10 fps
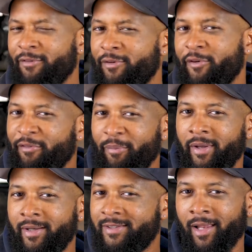of difficult for
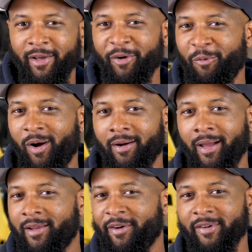me because I love to work.
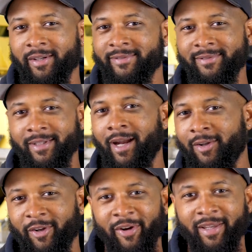I love to get
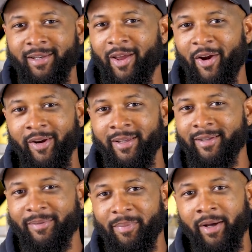out there and get dirty,
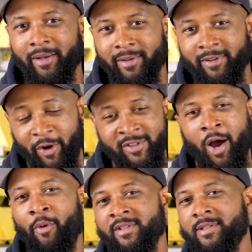but there's
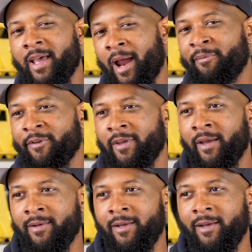always a time for
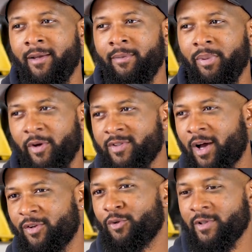that, but there's
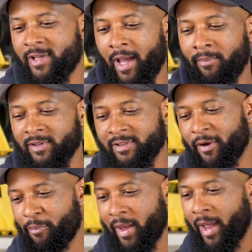also a time to
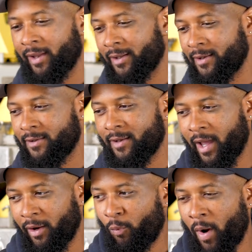step back and
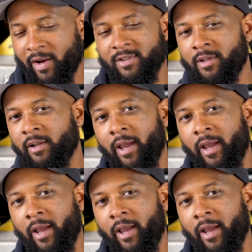kind of watch and